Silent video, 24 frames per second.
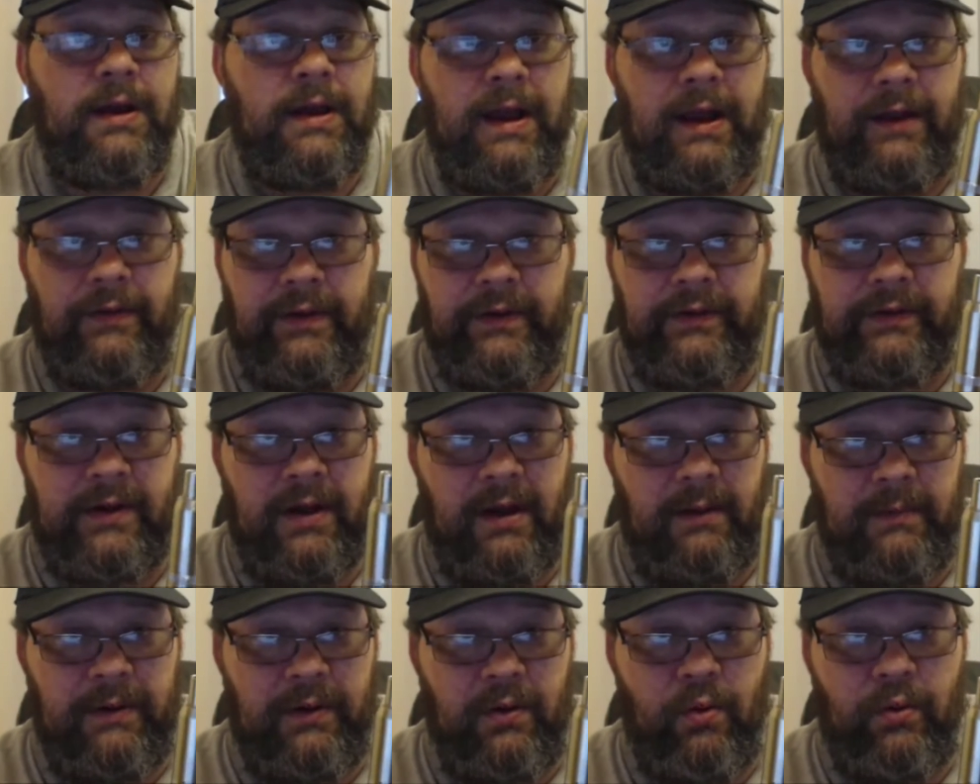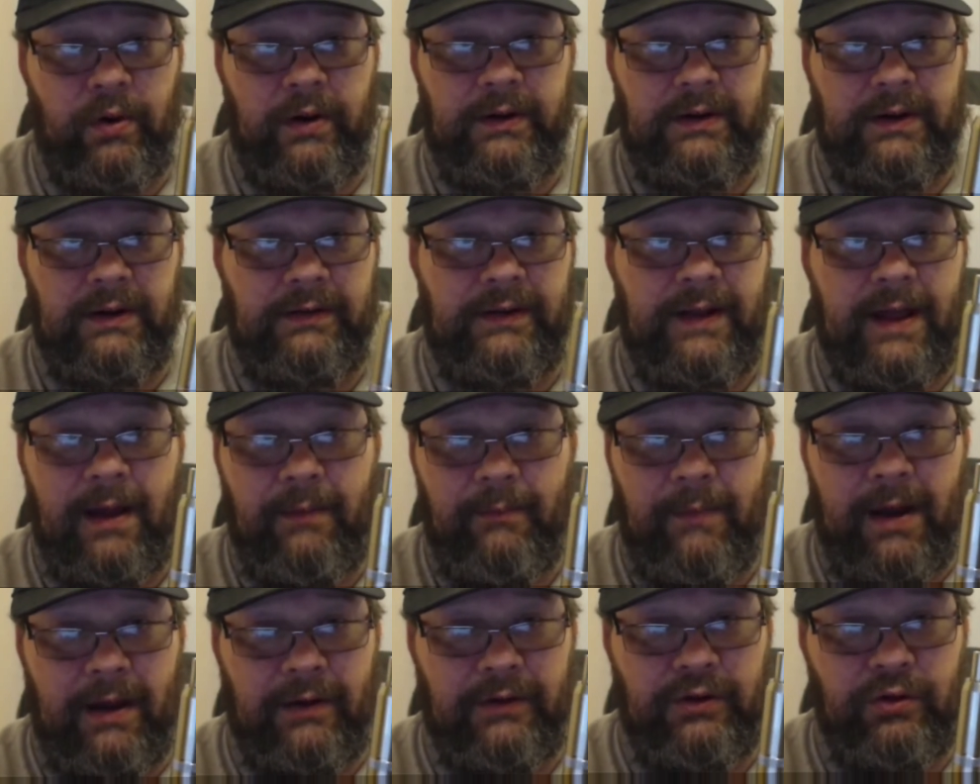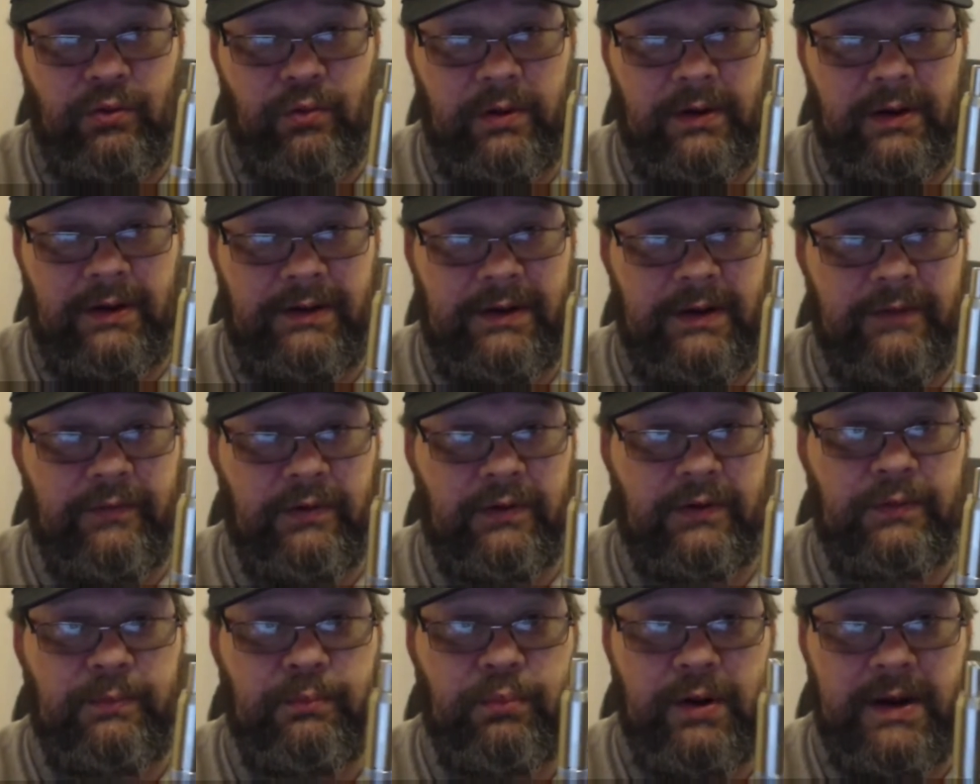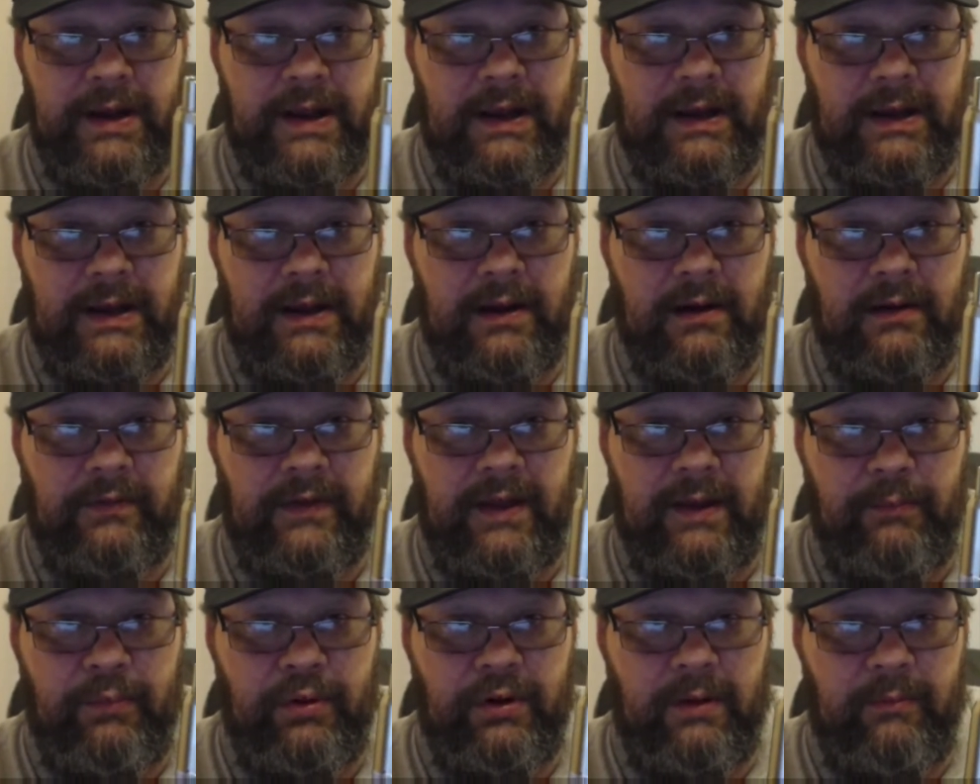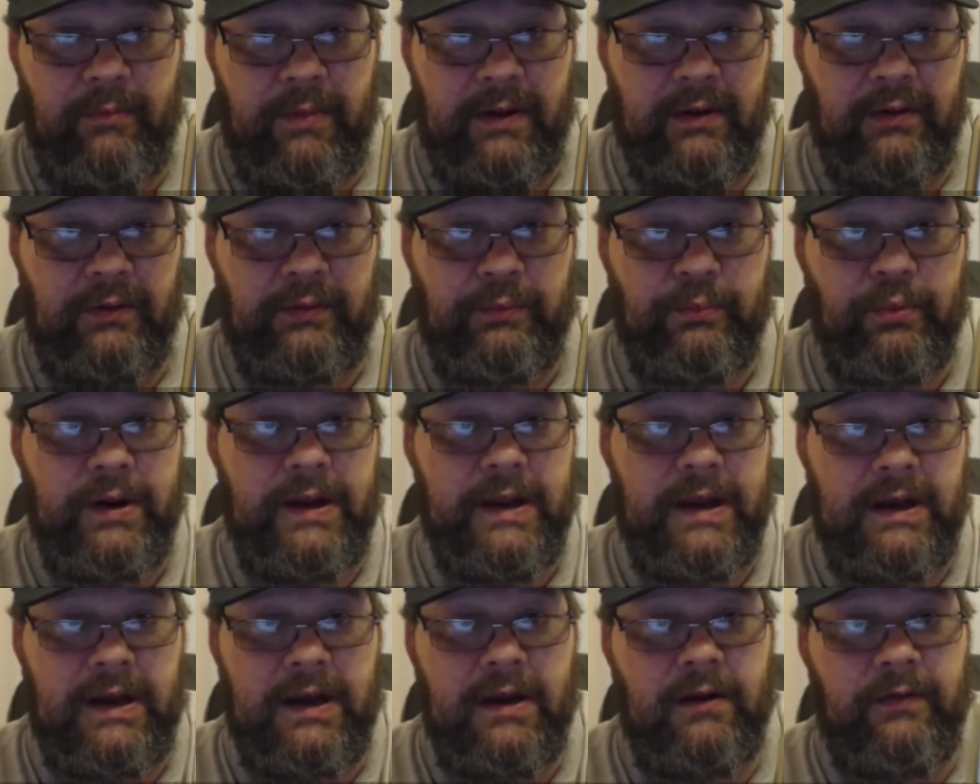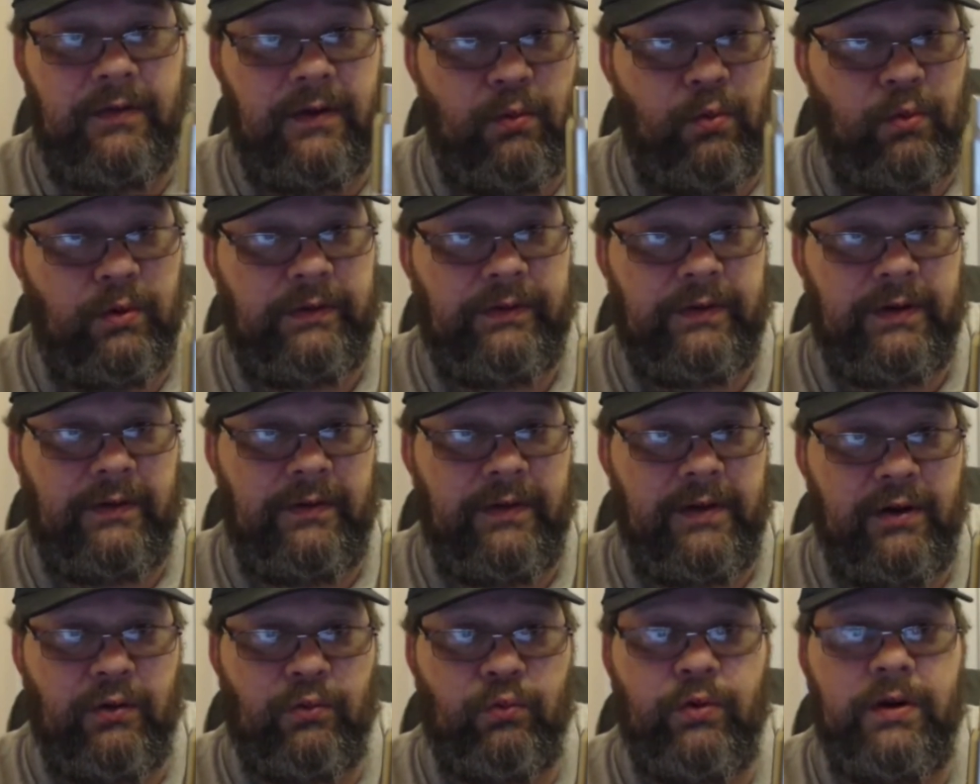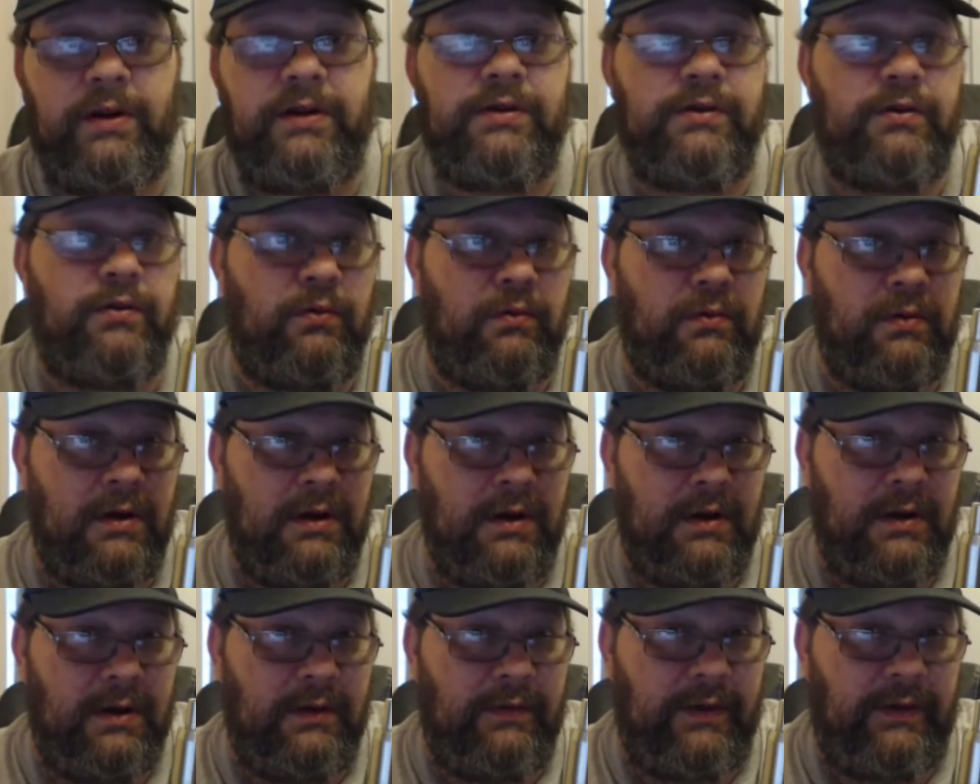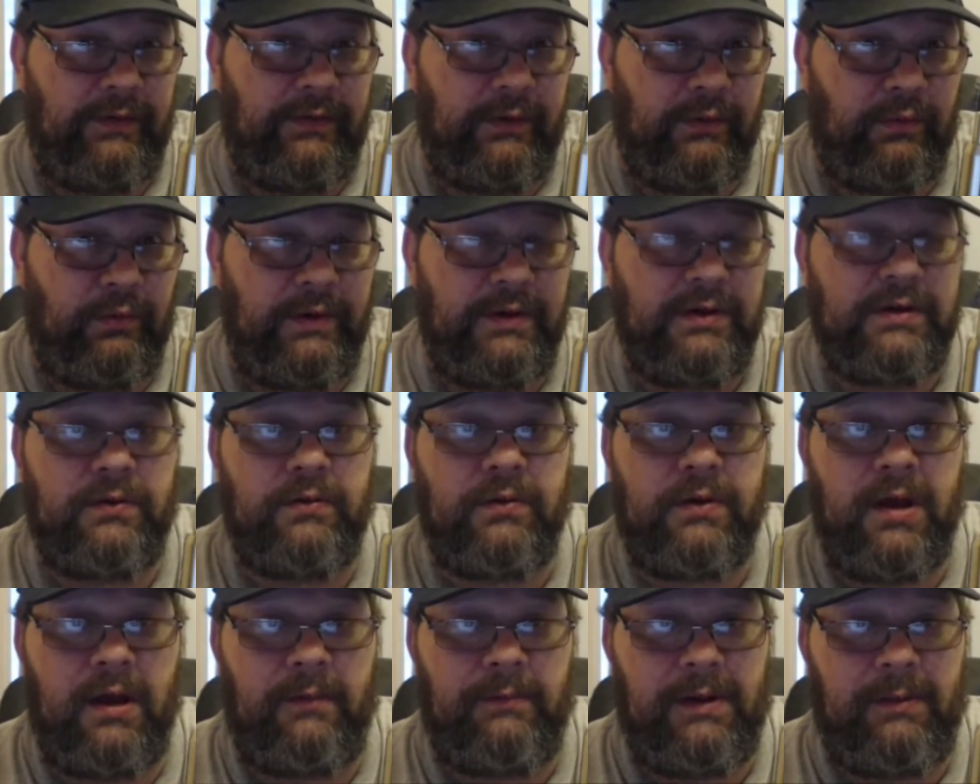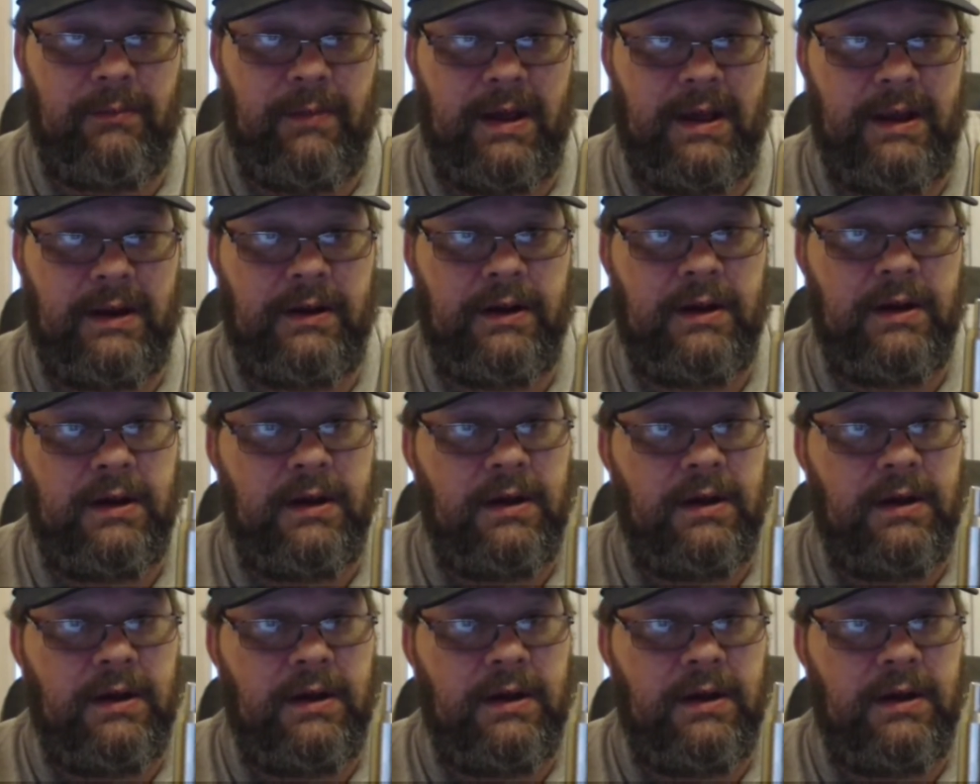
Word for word: And this company already did that by doing a different spring in here. They put a better spring in here than what's in the original that the original company made.